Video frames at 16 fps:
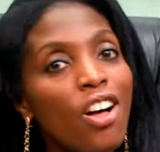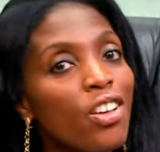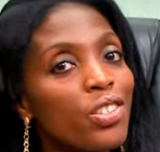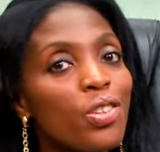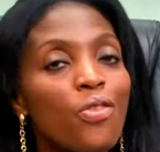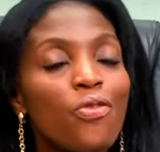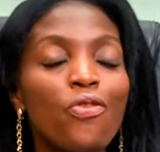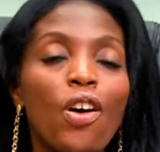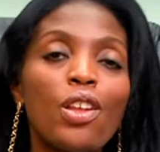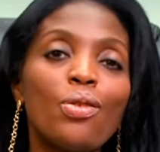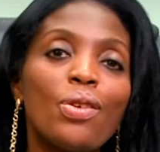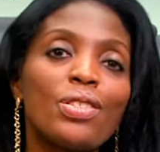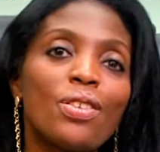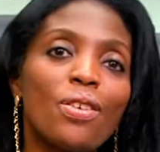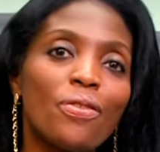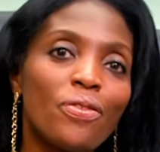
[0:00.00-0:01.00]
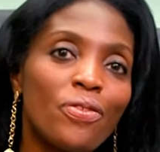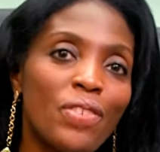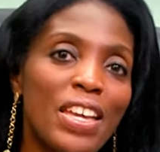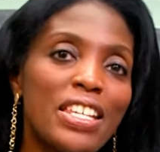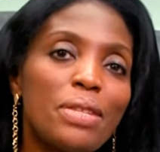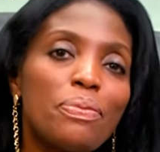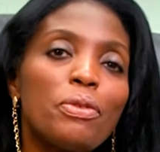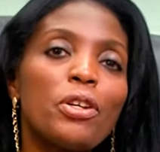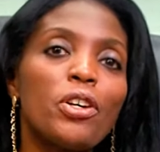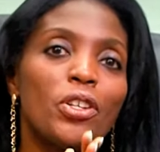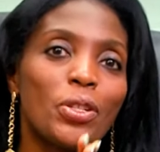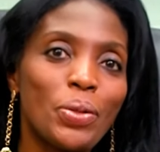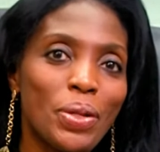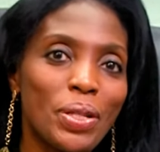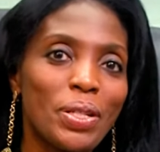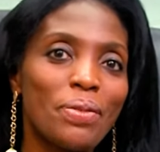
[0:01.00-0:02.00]
also follow us on Facebook,
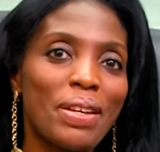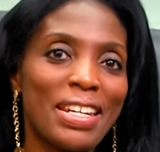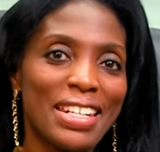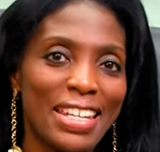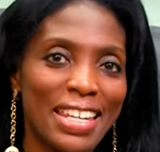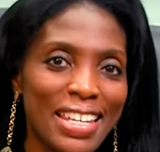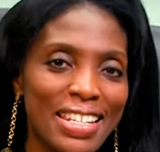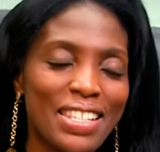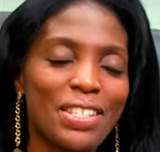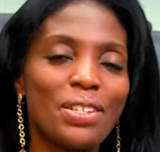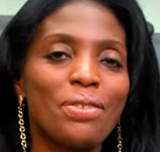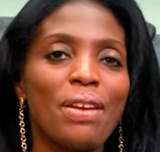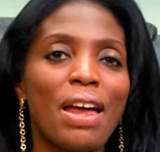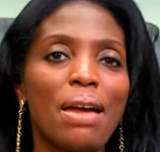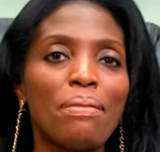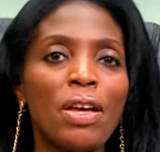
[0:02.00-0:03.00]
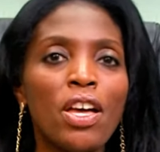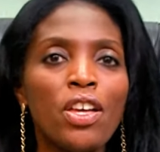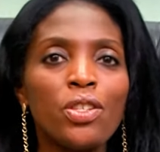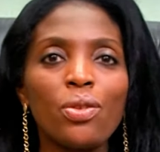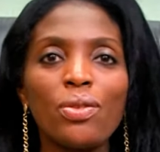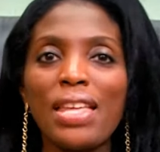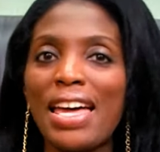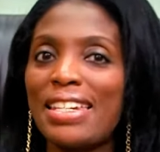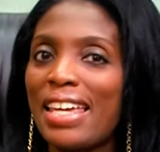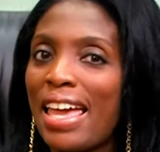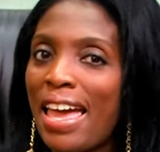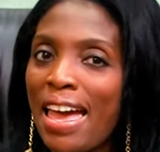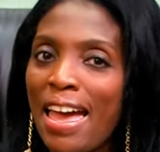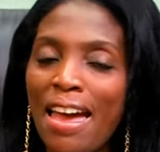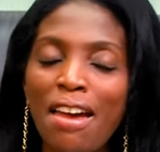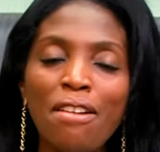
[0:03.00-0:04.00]
Twitter, and Instagram so that
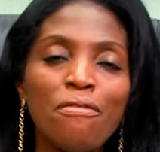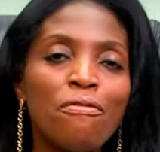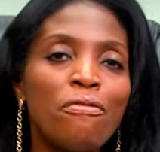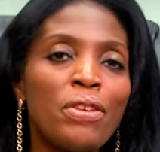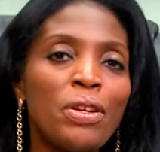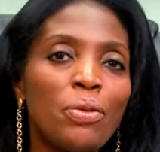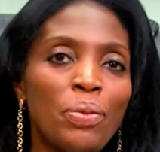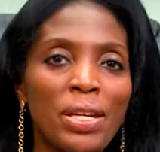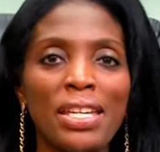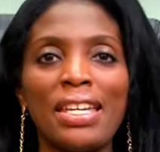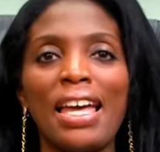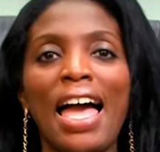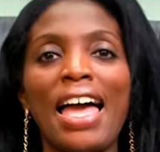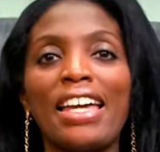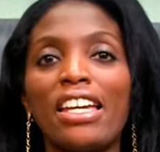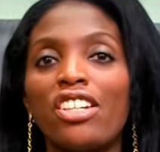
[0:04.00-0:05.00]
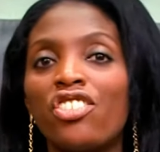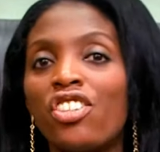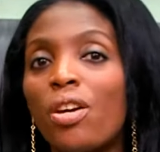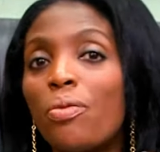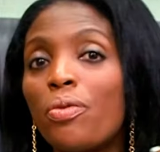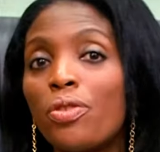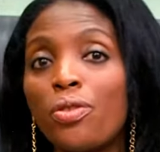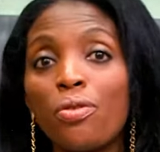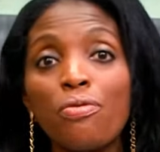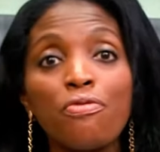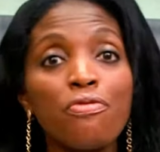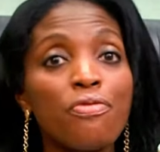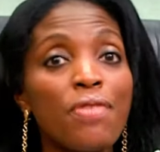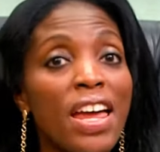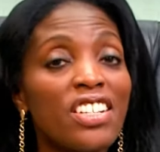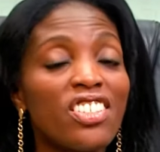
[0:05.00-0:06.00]
every week I can share with you
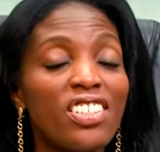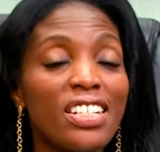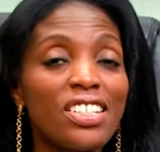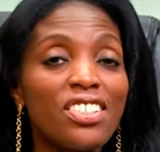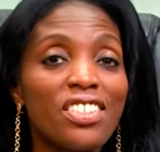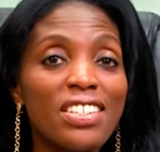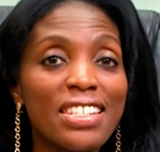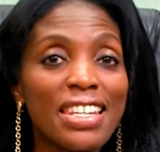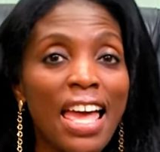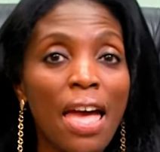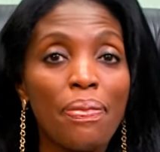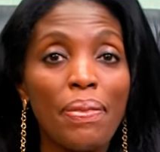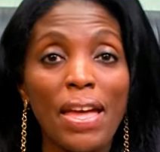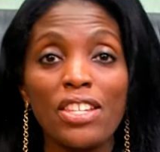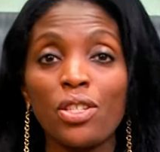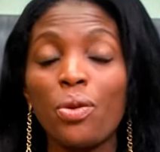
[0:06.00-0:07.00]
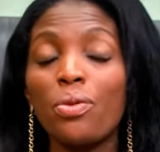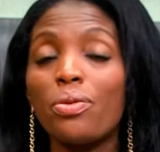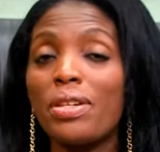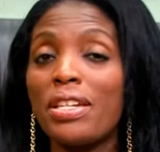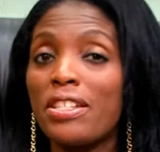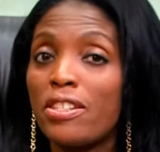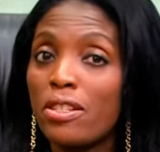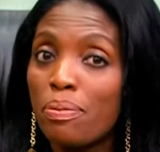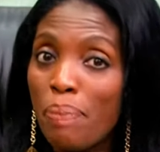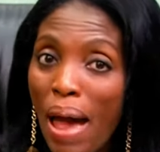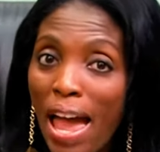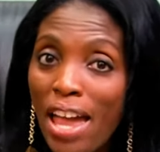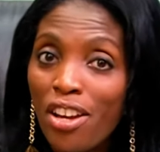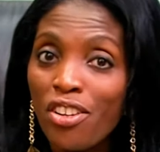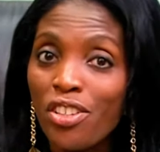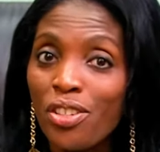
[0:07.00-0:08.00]
fresh teachings that's going to
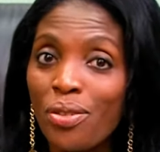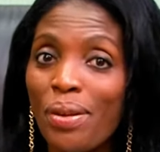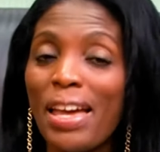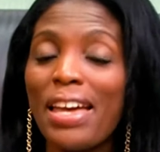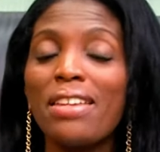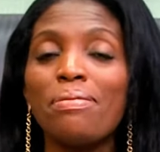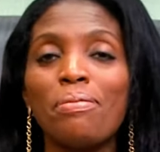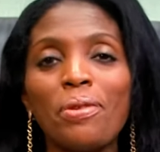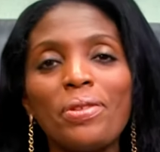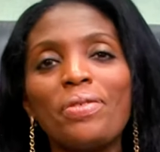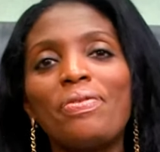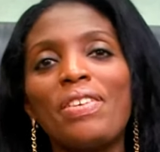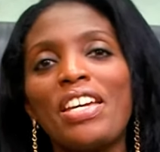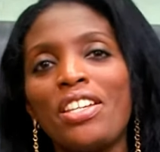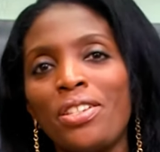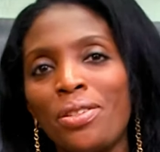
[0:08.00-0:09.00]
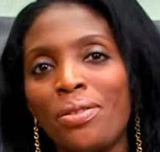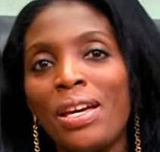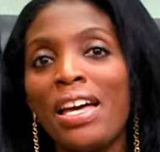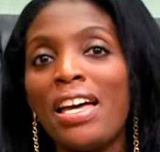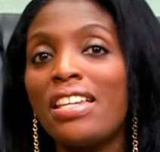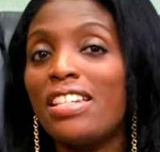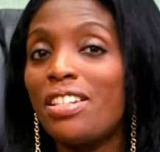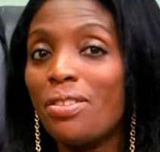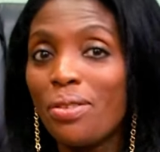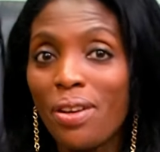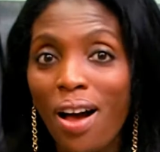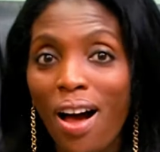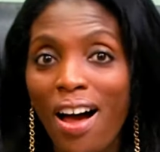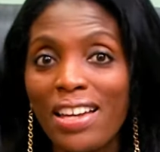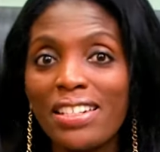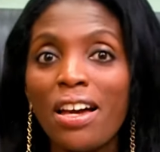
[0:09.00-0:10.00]
inspire you and motivate you to know
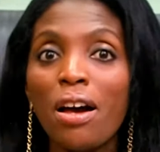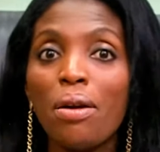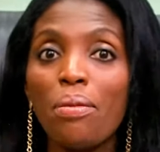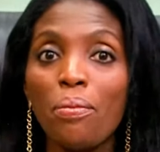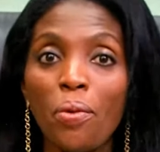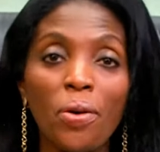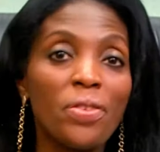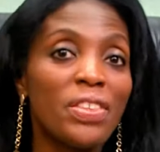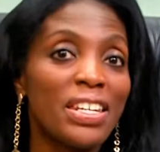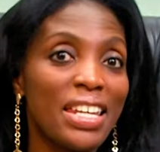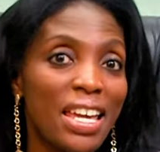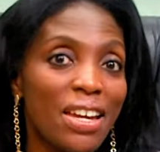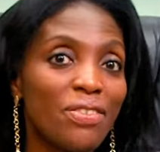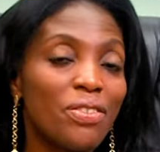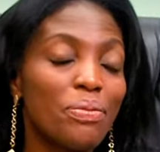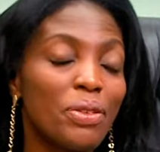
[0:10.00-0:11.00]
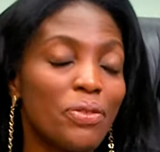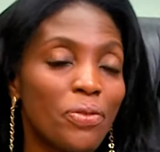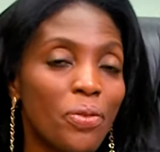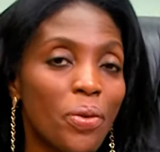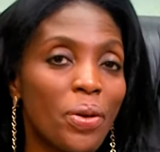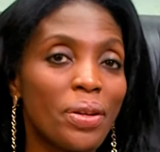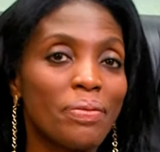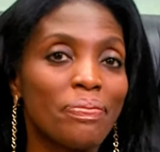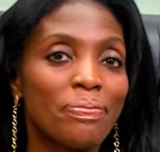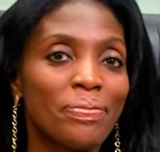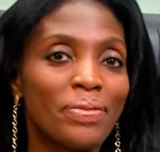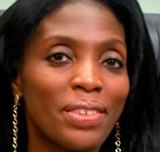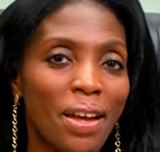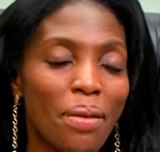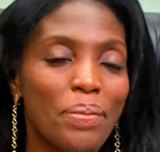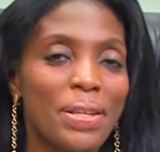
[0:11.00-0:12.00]
God more than ever before.
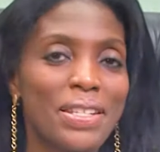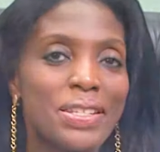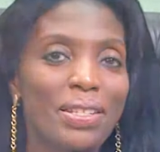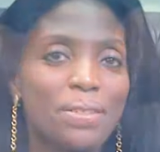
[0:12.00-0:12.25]
God bless